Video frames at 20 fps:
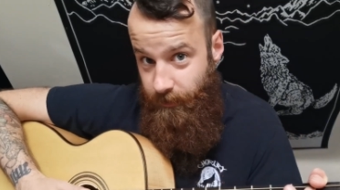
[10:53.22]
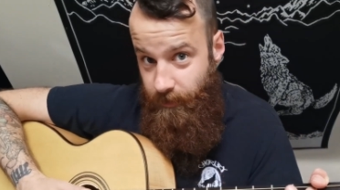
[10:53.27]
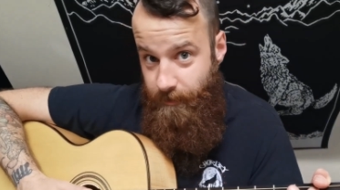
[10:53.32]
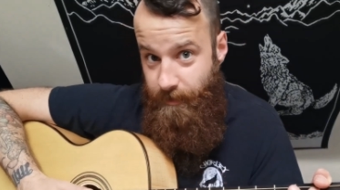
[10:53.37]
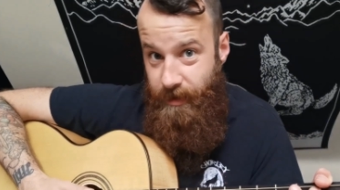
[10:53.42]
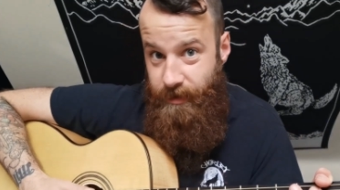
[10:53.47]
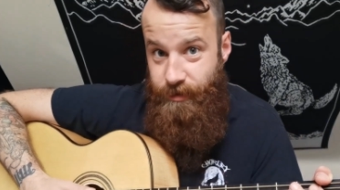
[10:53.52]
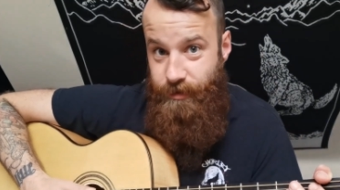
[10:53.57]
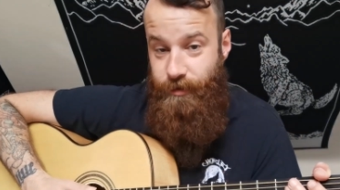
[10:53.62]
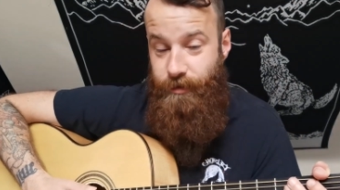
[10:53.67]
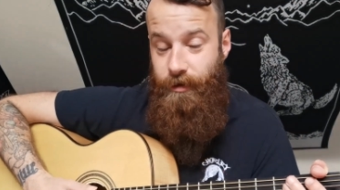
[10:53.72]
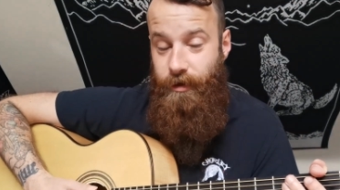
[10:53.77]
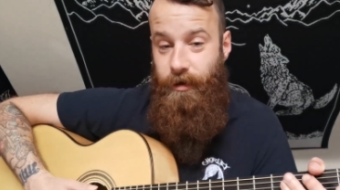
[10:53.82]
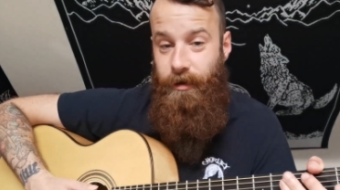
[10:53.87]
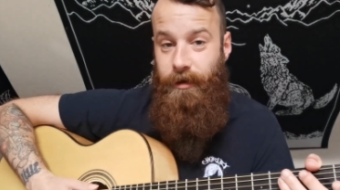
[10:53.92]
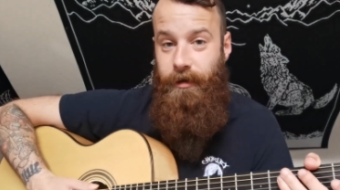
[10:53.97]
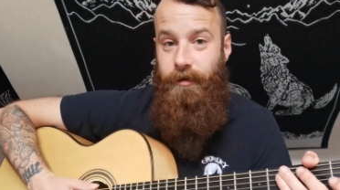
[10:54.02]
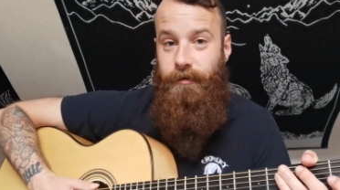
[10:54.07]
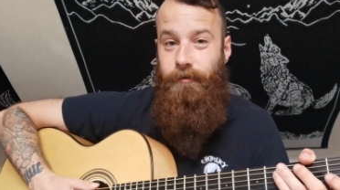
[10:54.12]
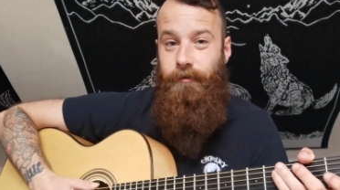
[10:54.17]
that we mentioned
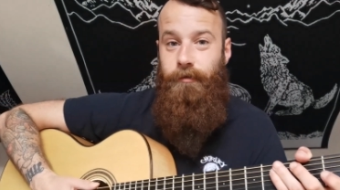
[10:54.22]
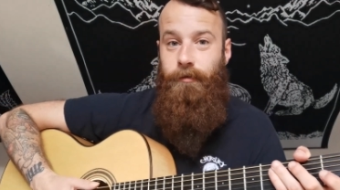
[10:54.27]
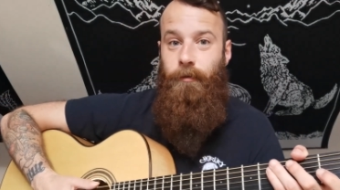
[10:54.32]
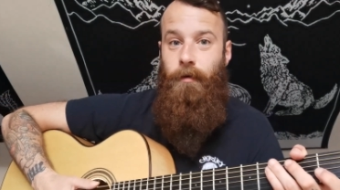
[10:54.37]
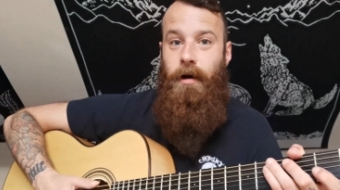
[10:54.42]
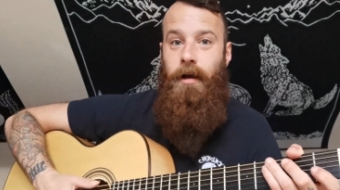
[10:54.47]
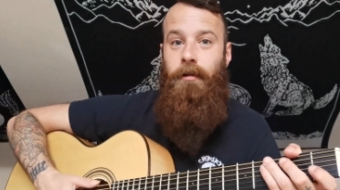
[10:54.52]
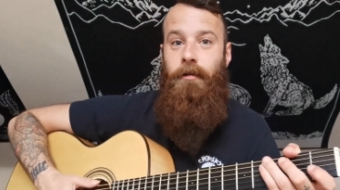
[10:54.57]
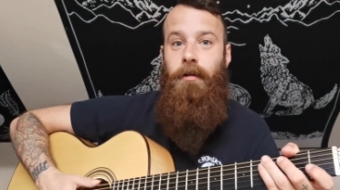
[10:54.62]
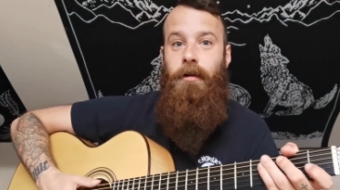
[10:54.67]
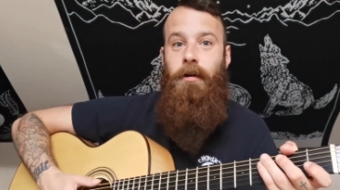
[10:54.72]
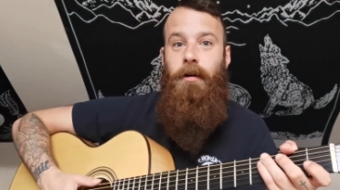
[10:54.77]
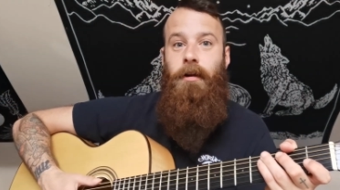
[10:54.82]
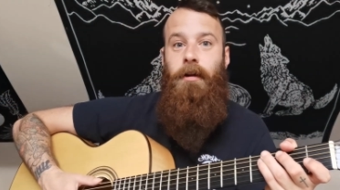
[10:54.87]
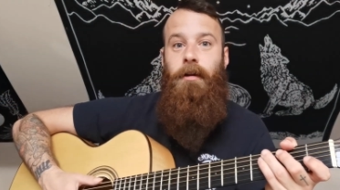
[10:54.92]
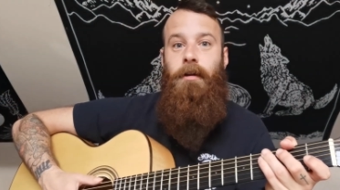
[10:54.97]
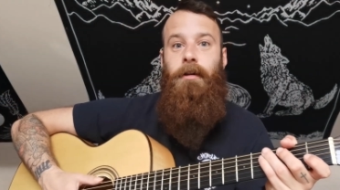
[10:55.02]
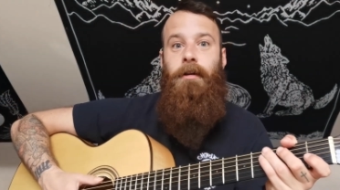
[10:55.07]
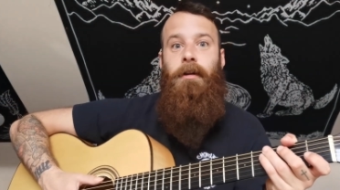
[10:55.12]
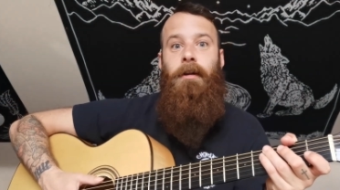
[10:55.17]
earlier as well.
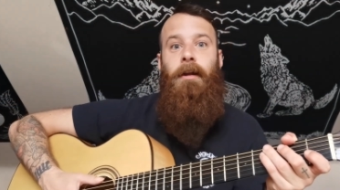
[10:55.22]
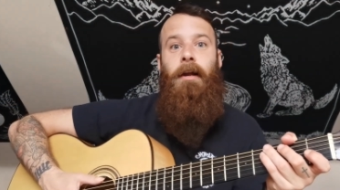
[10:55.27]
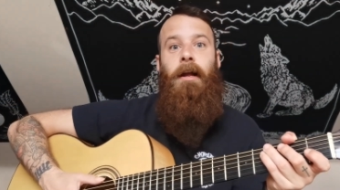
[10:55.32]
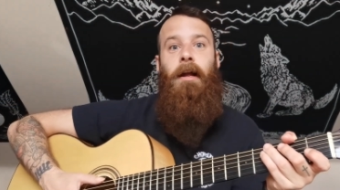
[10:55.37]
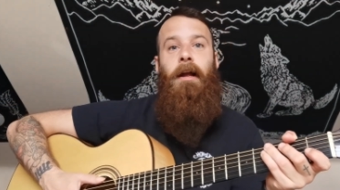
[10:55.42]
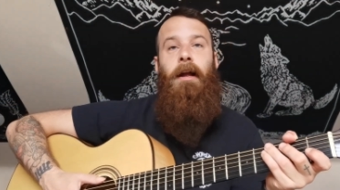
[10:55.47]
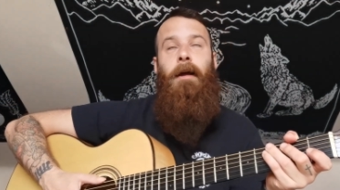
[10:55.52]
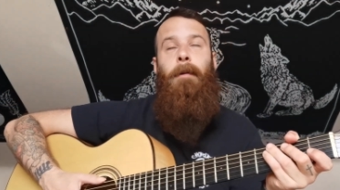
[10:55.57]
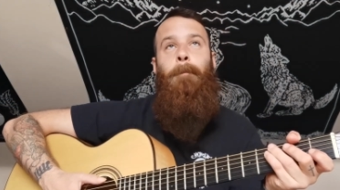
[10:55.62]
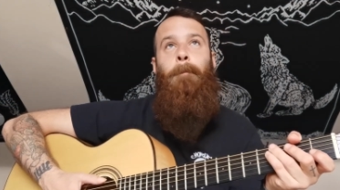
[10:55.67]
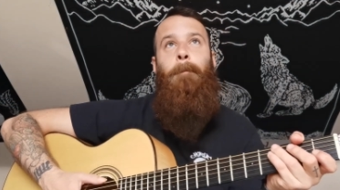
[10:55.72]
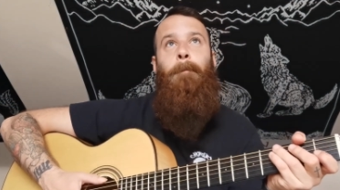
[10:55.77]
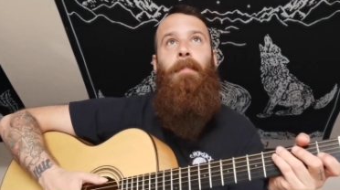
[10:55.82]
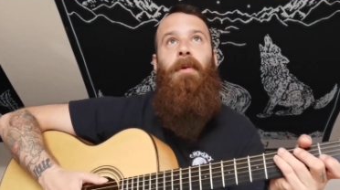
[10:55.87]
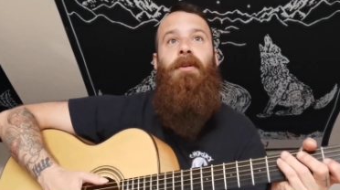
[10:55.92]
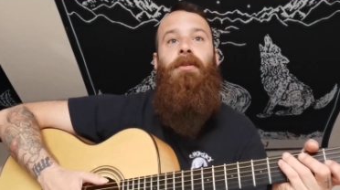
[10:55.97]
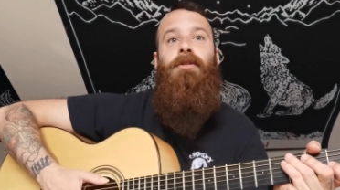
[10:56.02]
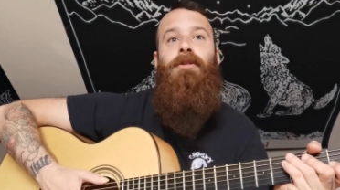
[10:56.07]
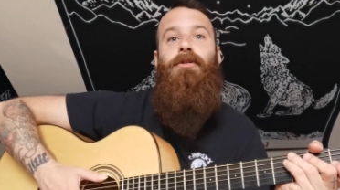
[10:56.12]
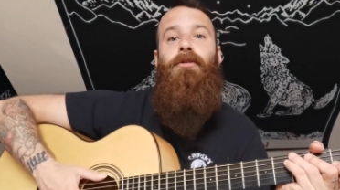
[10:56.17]

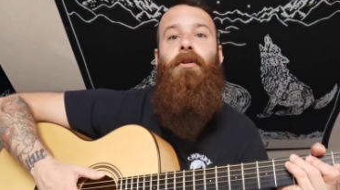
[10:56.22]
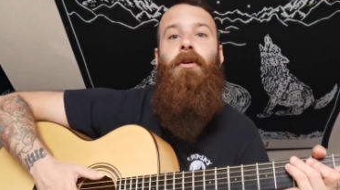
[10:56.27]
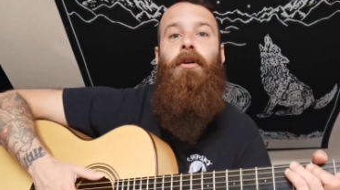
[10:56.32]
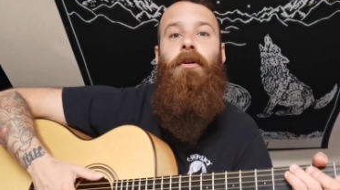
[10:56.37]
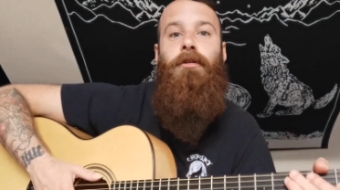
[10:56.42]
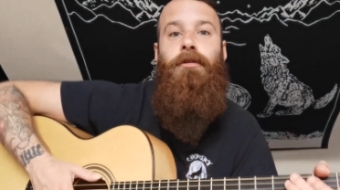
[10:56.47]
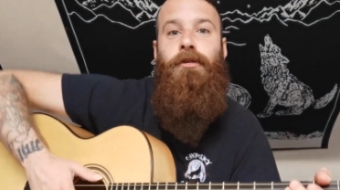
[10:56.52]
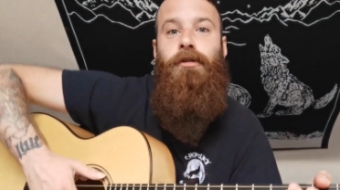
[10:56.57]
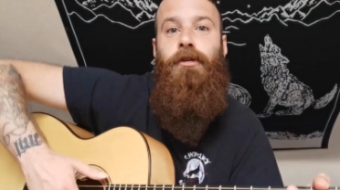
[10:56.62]
Be sure